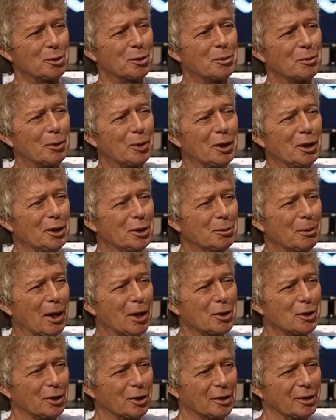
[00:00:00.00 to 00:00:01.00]
was pretty
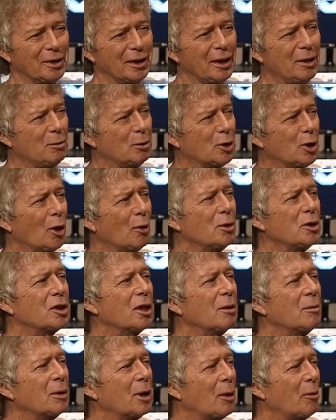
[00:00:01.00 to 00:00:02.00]
special and he was always
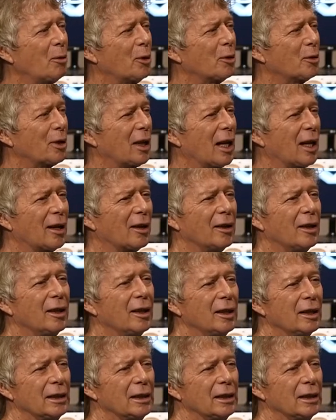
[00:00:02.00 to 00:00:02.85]
coming up with kind of